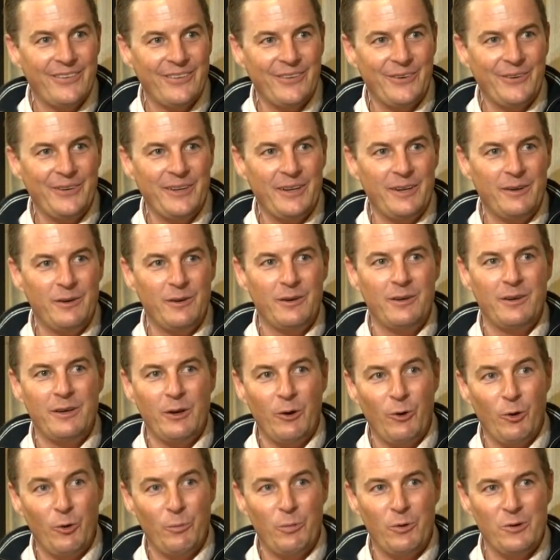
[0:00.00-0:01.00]
So it did,
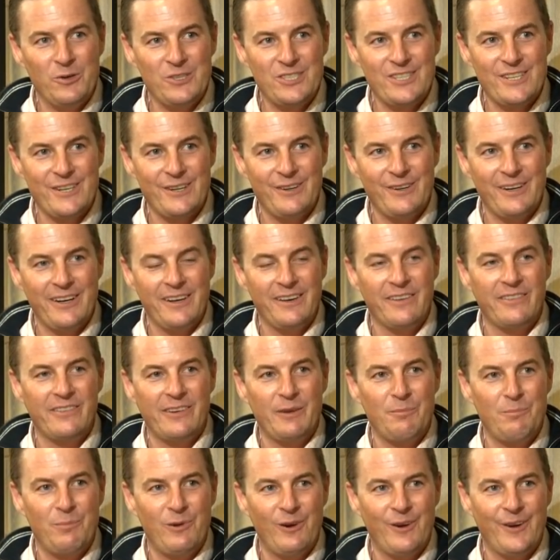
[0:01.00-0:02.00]
the old Punchestown had a
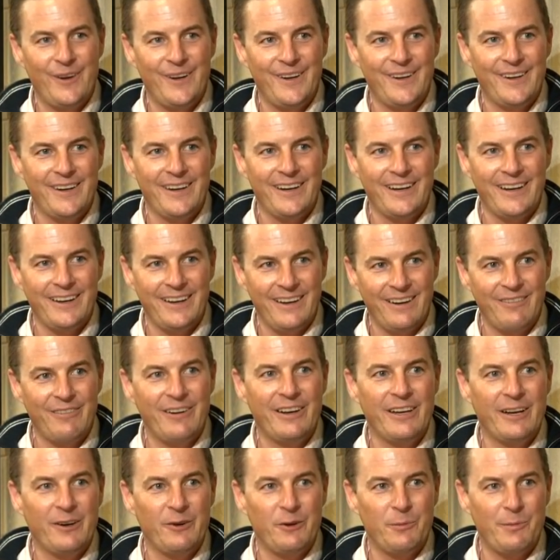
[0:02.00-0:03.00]
zip line, it had
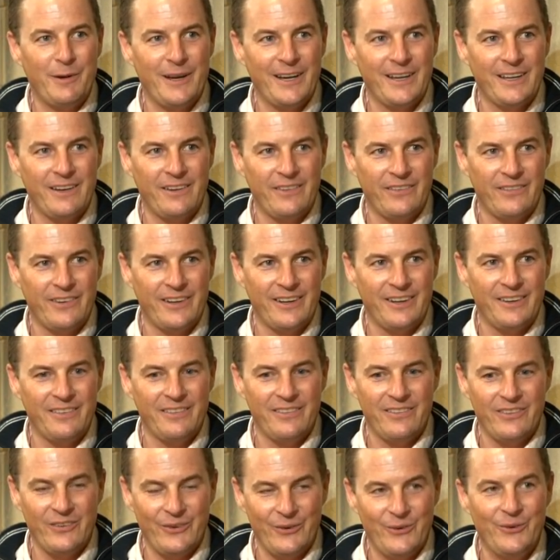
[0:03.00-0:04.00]
everything out the back of the
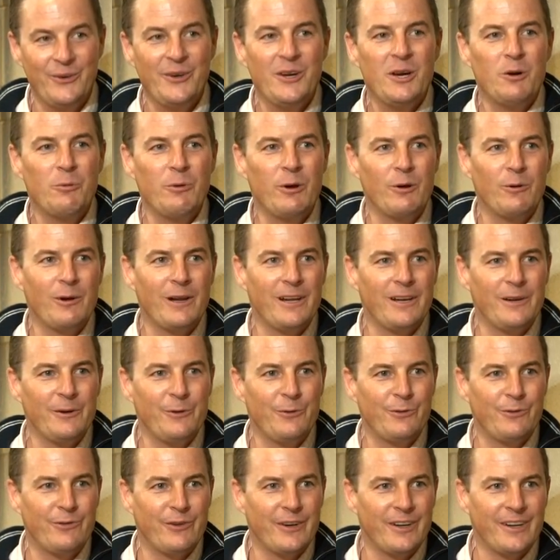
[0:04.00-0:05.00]
stands, so we were let
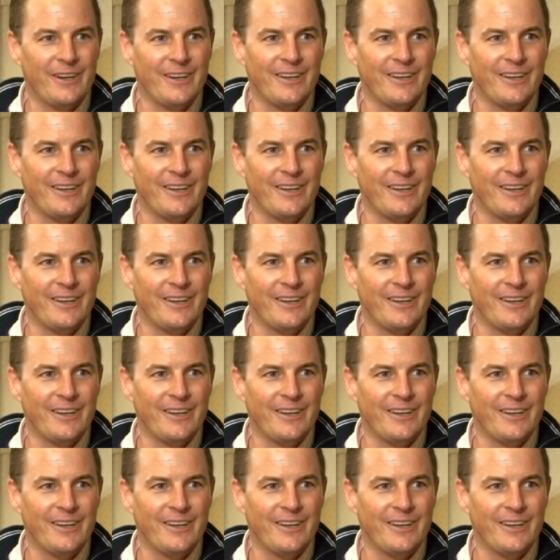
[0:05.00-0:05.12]
loose for the